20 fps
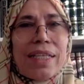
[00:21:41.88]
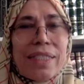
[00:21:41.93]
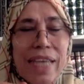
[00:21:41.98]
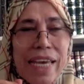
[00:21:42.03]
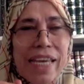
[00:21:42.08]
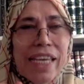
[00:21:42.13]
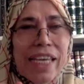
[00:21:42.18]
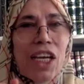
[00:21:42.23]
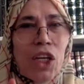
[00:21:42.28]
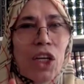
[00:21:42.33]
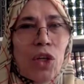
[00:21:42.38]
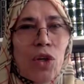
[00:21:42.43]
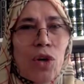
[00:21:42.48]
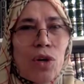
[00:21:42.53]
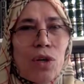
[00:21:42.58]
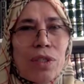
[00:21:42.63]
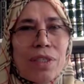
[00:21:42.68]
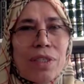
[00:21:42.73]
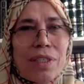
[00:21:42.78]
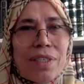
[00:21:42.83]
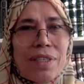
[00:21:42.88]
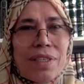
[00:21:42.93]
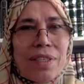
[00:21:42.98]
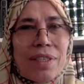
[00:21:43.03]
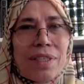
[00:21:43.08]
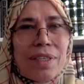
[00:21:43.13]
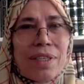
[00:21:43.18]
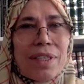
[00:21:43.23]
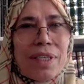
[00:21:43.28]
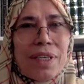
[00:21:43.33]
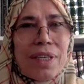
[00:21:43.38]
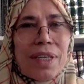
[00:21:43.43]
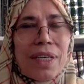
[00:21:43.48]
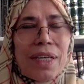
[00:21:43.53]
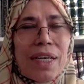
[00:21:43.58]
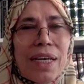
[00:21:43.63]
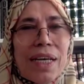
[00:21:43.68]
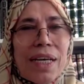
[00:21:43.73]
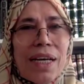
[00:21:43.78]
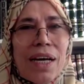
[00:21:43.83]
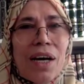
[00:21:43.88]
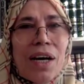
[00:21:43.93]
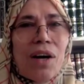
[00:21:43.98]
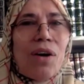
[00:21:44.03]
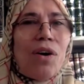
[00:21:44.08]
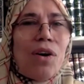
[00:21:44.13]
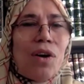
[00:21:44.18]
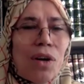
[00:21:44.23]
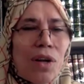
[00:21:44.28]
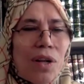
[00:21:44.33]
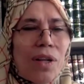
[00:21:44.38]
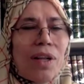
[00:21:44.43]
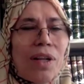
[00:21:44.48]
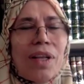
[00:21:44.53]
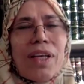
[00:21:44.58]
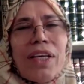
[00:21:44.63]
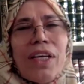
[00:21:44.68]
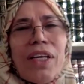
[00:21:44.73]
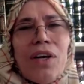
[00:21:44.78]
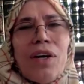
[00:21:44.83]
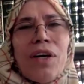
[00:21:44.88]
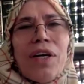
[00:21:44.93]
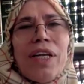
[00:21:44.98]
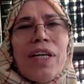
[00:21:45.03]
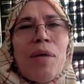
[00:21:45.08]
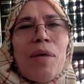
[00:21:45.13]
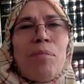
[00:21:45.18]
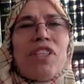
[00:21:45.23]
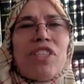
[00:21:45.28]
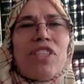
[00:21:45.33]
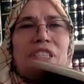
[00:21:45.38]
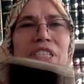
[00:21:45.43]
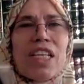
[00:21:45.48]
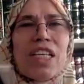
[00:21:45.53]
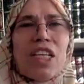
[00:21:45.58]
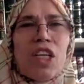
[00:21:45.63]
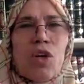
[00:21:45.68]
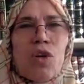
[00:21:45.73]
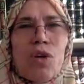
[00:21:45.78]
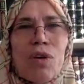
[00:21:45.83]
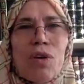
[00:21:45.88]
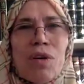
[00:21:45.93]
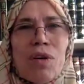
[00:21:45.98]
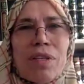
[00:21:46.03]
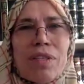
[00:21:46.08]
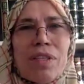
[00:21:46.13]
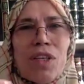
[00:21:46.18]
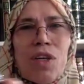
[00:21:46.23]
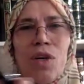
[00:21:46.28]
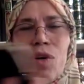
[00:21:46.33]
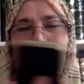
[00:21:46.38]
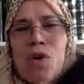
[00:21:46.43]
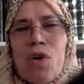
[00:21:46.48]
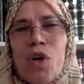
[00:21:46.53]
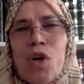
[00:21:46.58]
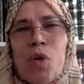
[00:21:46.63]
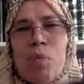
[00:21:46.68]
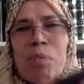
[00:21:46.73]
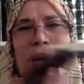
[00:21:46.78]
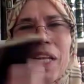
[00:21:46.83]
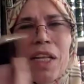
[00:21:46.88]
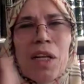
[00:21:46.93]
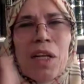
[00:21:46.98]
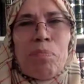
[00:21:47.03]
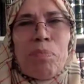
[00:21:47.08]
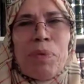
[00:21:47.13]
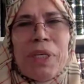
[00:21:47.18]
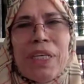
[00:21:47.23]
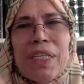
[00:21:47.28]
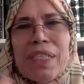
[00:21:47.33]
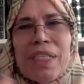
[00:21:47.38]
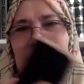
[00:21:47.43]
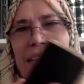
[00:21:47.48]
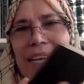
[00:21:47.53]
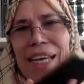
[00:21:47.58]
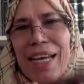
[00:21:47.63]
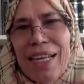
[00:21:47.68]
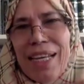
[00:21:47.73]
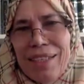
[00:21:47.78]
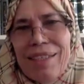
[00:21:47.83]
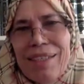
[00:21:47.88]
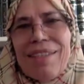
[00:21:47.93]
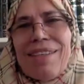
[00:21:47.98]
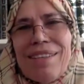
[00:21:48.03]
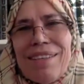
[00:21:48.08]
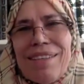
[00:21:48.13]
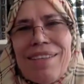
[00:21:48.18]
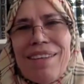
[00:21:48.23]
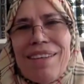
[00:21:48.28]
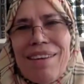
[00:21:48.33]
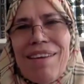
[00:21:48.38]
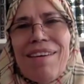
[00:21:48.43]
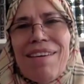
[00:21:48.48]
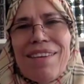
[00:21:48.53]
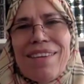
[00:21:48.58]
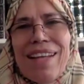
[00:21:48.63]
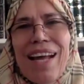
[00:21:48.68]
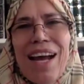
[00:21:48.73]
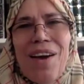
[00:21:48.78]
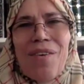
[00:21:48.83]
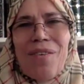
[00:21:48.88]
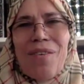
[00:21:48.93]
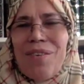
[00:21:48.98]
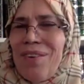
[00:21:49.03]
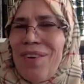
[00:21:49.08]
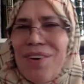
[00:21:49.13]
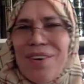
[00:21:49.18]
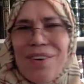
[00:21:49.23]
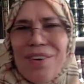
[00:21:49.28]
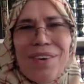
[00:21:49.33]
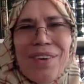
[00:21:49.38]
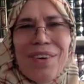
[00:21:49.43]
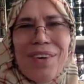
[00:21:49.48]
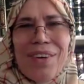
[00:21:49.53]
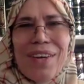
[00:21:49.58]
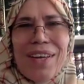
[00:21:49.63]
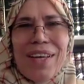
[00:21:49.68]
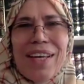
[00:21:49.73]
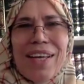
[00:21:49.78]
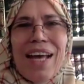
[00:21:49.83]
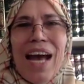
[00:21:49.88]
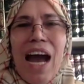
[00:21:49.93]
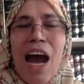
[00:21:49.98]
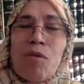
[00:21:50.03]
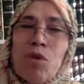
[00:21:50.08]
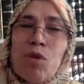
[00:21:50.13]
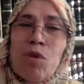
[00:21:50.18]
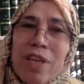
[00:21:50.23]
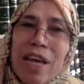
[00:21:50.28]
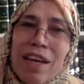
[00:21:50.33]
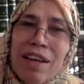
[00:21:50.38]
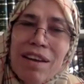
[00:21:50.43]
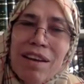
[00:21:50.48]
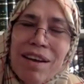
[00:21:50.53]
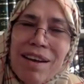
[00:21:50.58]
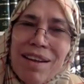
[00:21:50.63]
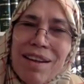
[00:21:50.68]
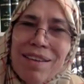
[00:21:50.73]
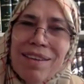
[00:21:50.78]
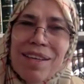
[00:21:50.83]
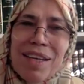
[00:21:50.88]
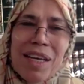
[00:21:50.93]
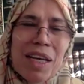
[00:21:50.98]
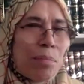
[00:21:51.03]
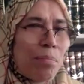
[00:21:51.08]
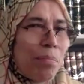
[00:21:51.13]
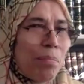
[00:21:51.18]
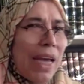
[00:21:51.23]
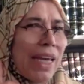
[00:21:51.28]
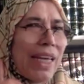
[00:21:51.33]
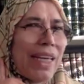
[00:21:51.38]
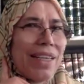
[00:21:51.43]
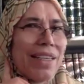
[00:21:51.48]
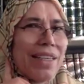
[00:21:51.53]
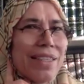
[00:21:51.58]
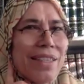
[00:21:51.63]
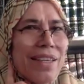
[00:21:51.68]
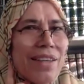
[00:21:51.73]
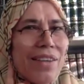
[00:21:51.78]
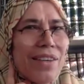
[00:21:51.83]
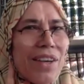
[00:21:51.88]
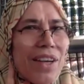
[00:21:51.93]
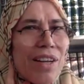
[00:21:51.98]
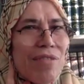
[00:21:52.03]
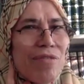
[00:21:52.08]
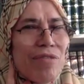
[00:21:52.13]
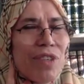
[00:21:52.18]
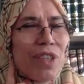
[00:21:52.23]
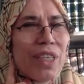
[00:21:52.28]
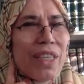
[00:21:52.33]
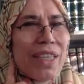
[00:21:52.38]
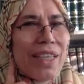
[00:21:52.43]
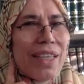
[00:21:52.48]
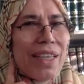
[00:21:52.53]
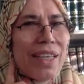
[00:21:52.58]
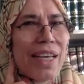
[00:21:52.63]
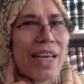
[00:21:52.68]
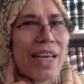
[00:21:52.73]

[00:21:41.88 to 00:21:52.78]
taking notes or you know let me just record go home and repeat i can learn now no how do they learn by listening carefully